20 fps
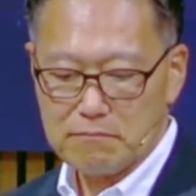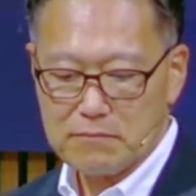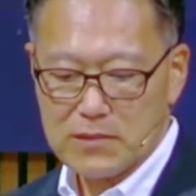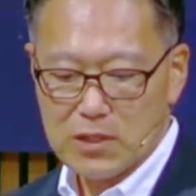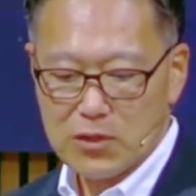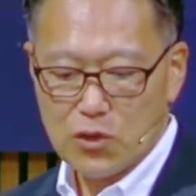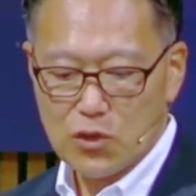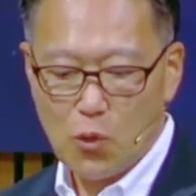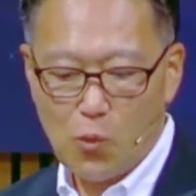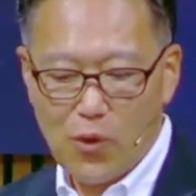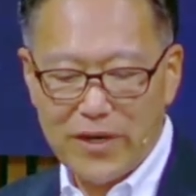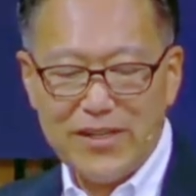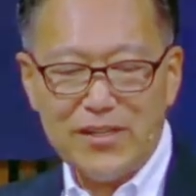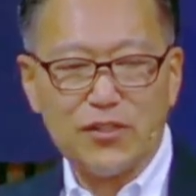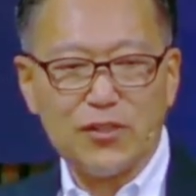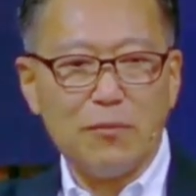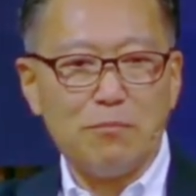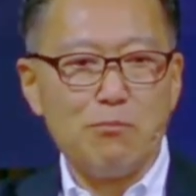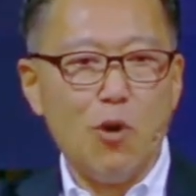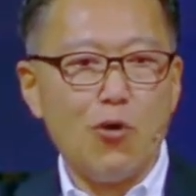So, what is
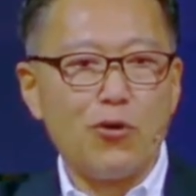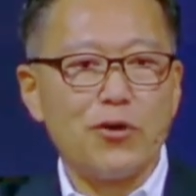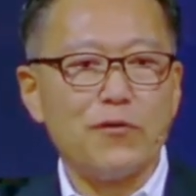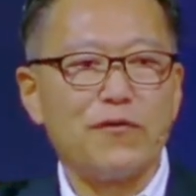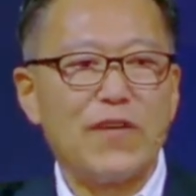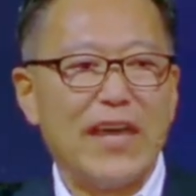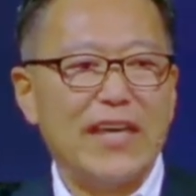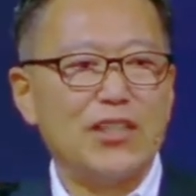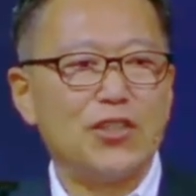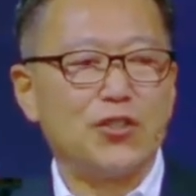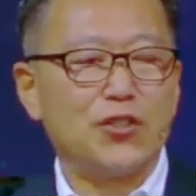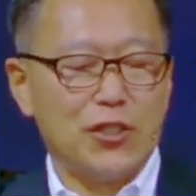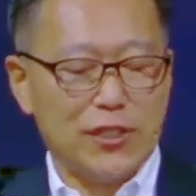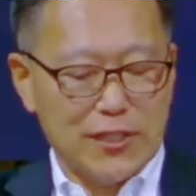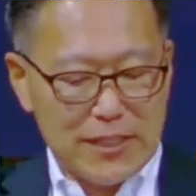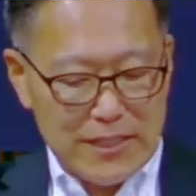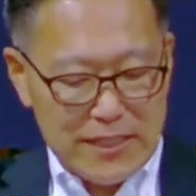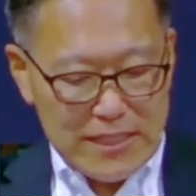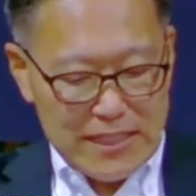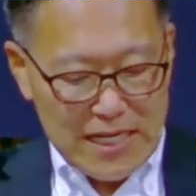the
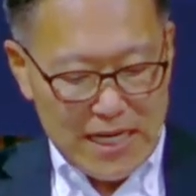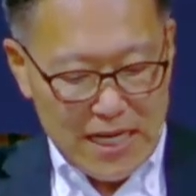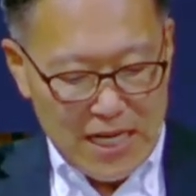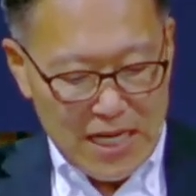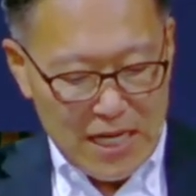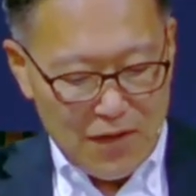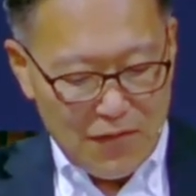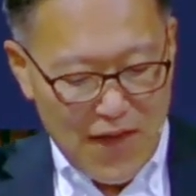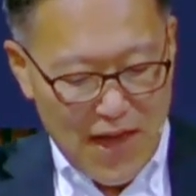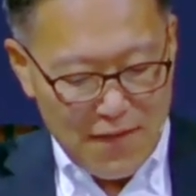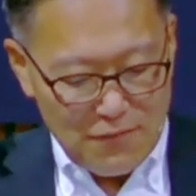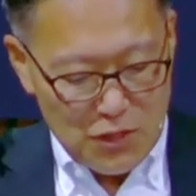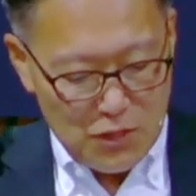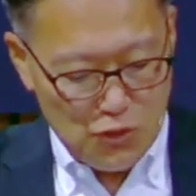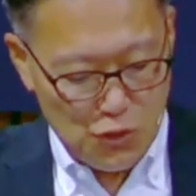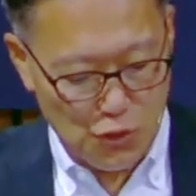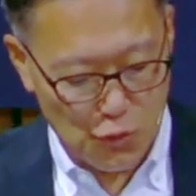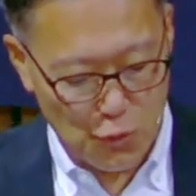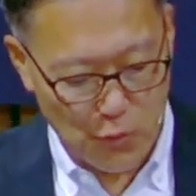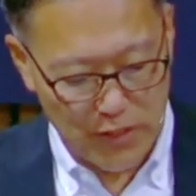motivation of having
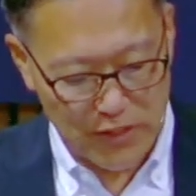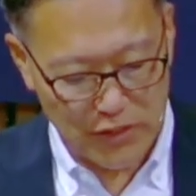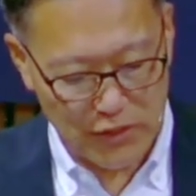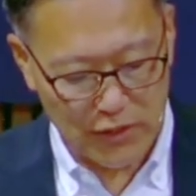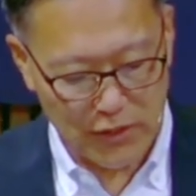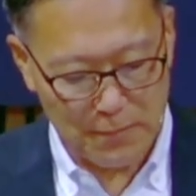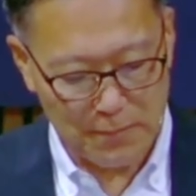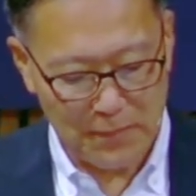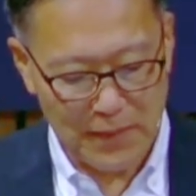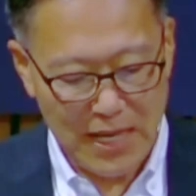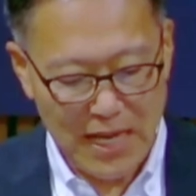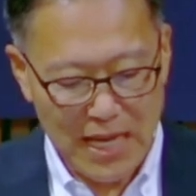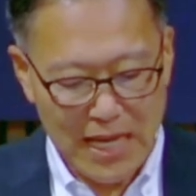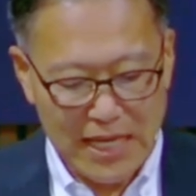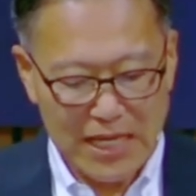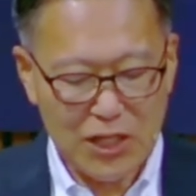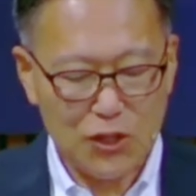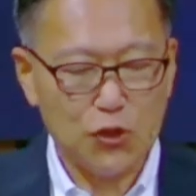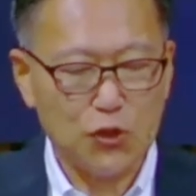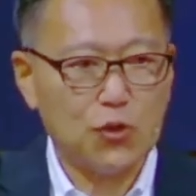true wisdom?
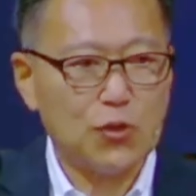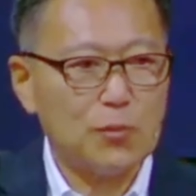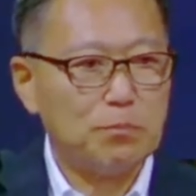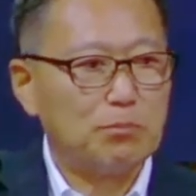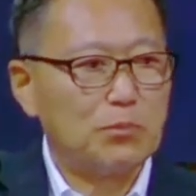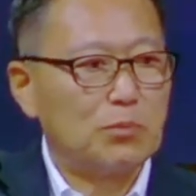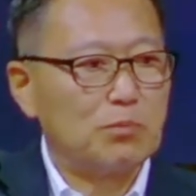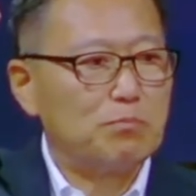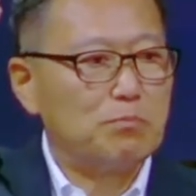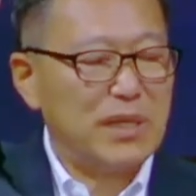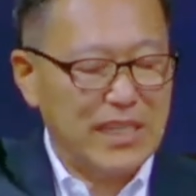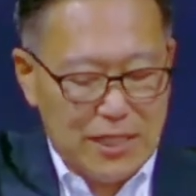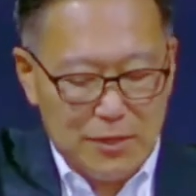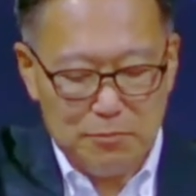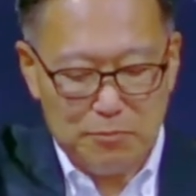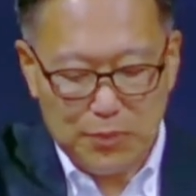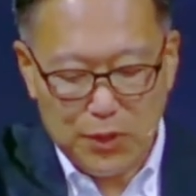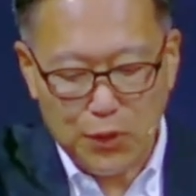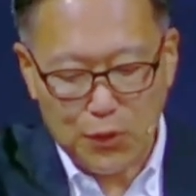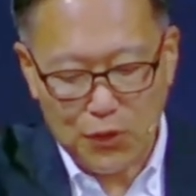Is being
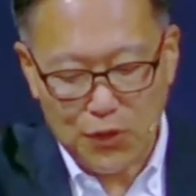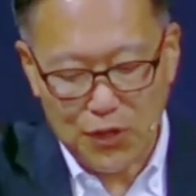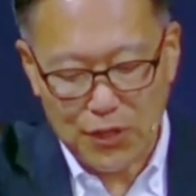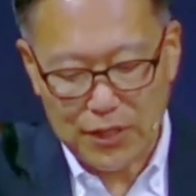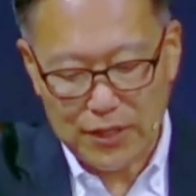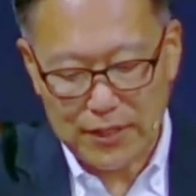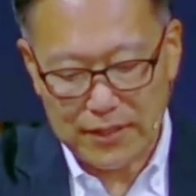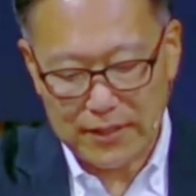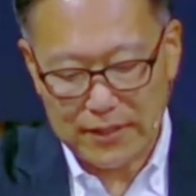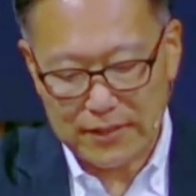pure.